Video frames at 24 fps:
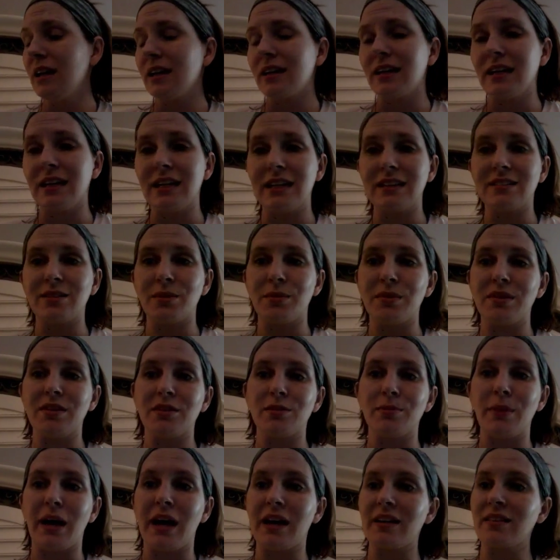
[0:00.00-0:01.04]
getting some of
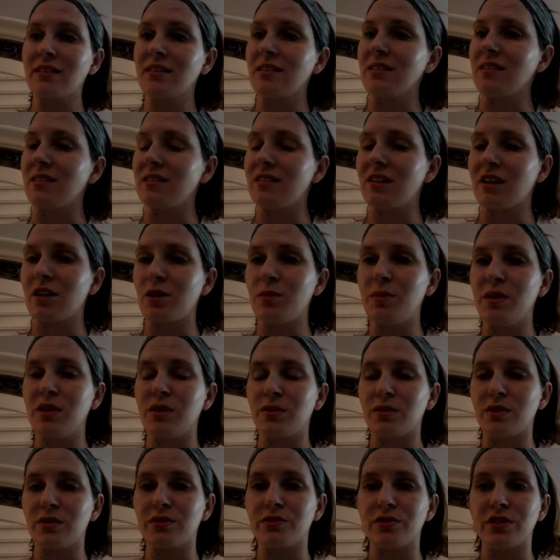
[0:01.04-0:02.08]
these masks and sticking them in
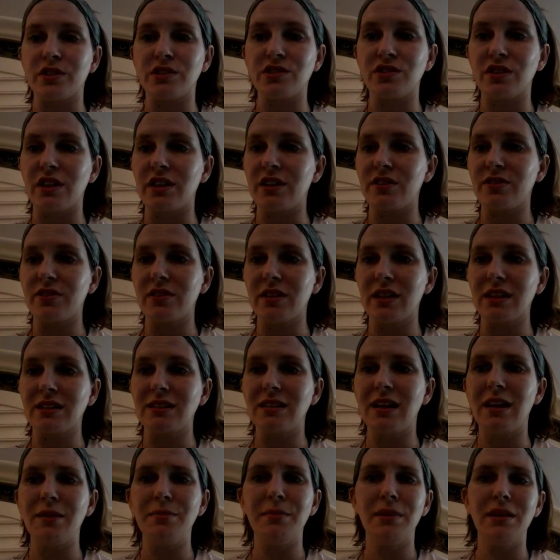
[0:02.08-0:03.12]
the refrigerator for like
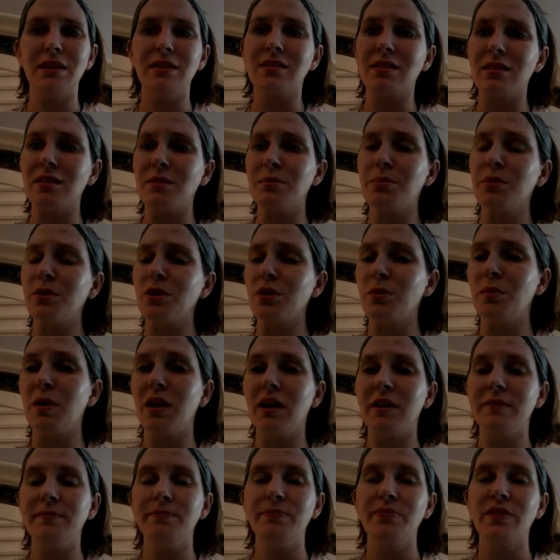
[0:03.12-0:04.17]
10 minutes and then putting them
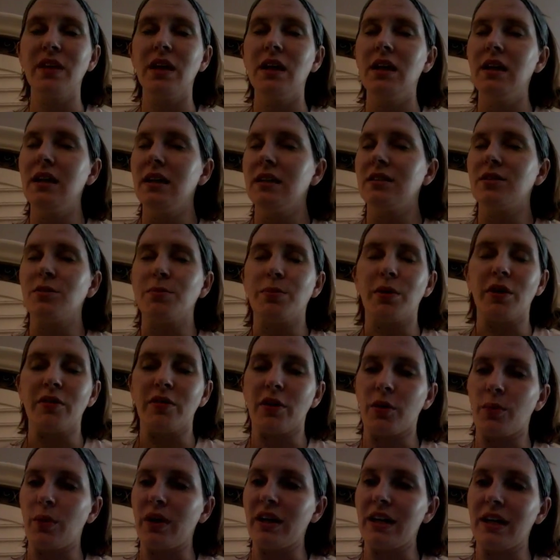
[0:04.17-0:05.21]
on,
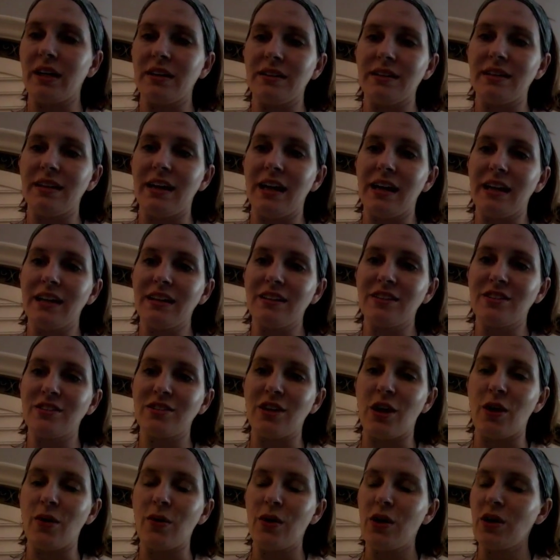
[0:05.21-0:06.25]
perfect way to end a day.
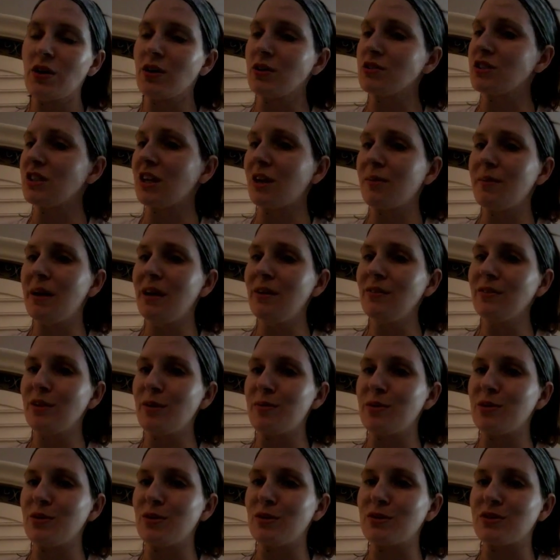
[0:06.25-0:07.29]
So go check them out.
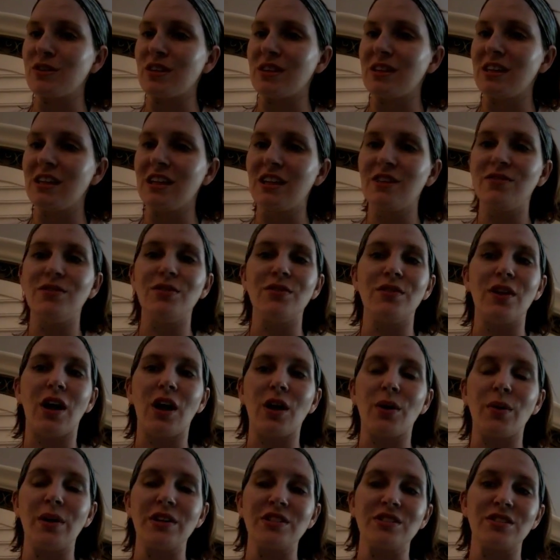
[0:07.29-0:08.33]
Let me know what you think. If you've
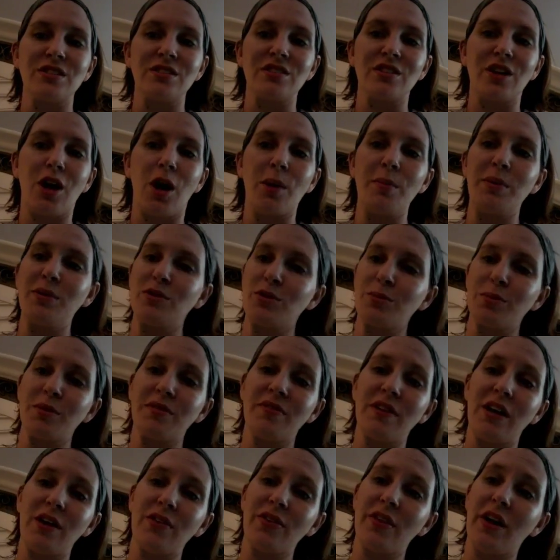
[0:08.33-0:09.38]
got questions, comments, or
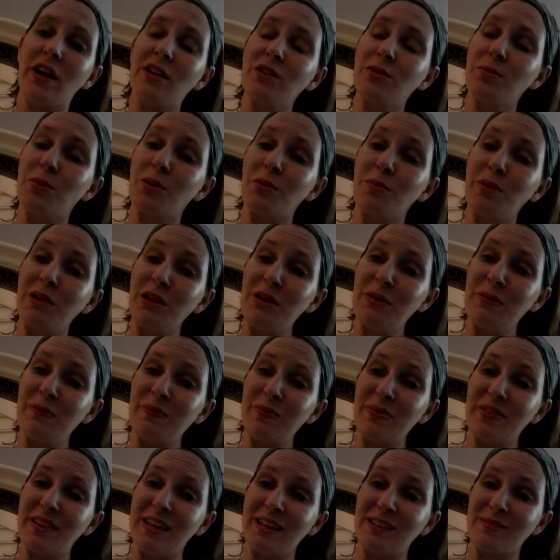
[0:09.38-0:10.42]
profound thoughts, put them below.
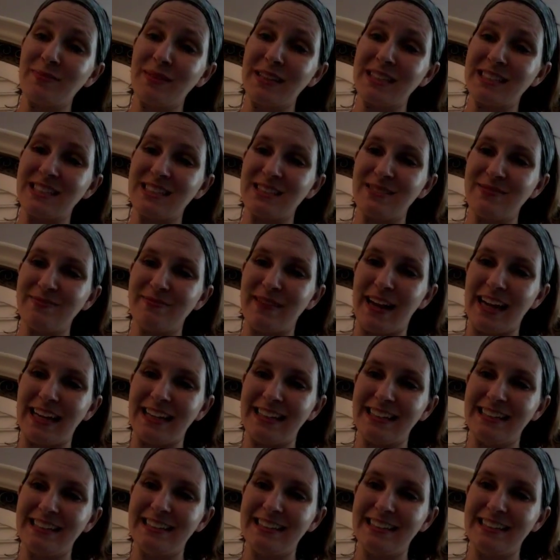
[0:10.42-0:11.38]
Thanks much. Bye.